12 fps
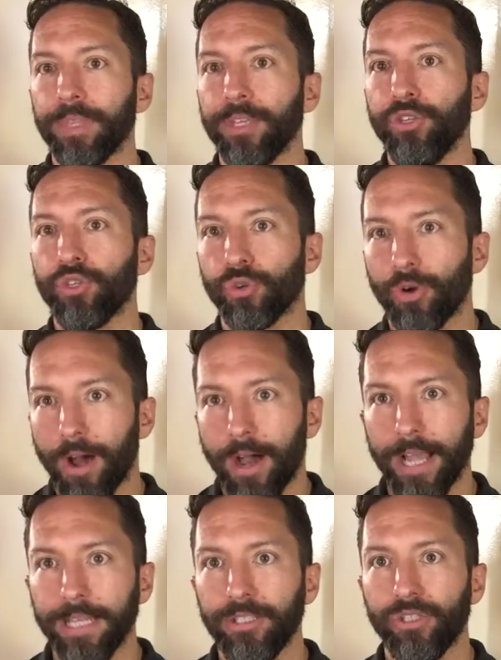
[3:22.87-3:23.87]

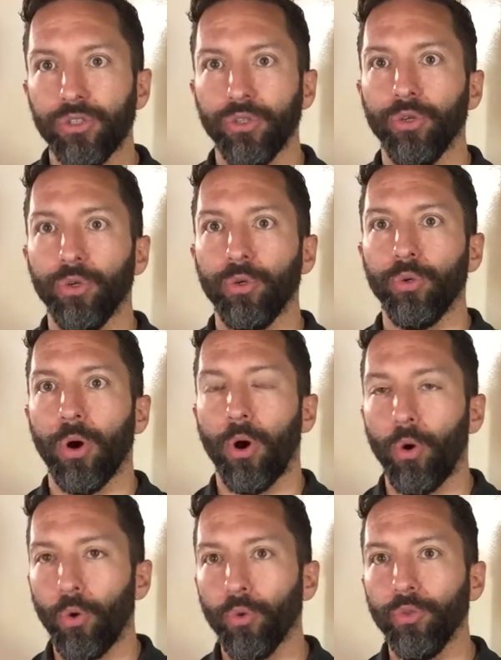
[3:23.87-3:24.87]
try to
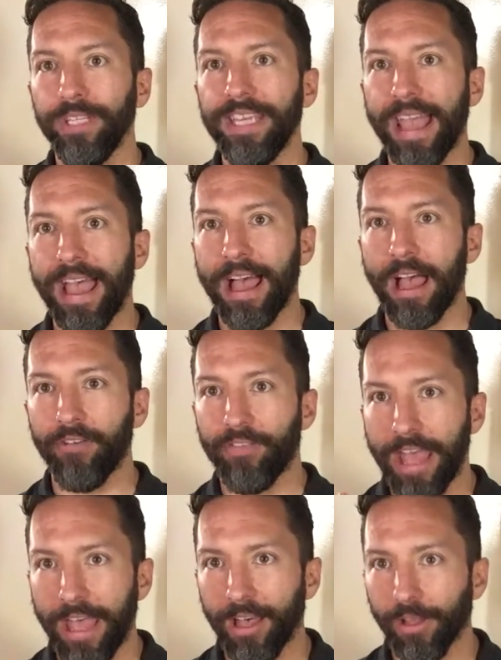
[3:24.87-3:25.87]
only have
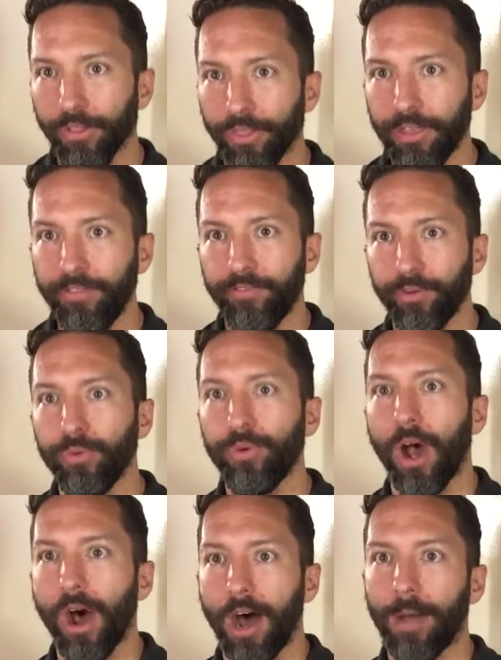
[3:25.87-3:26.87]
healthy food
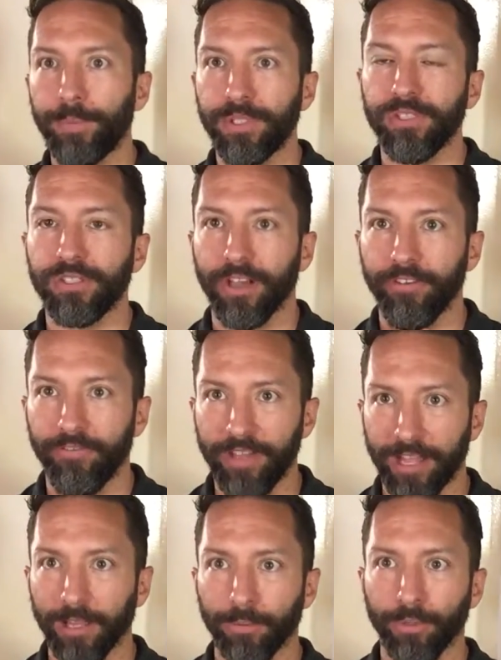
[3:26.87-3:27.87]
options
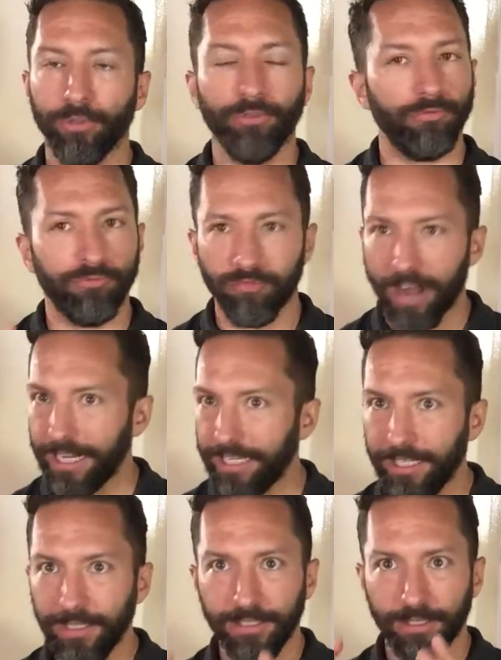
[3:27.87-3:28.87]
available,
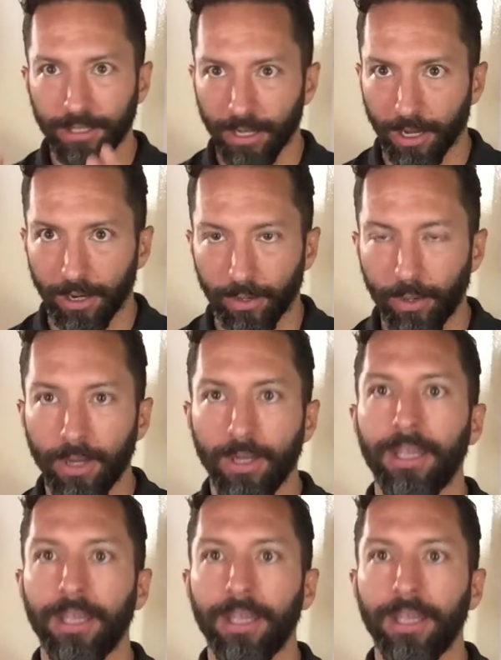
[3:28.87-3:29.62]
ready to go,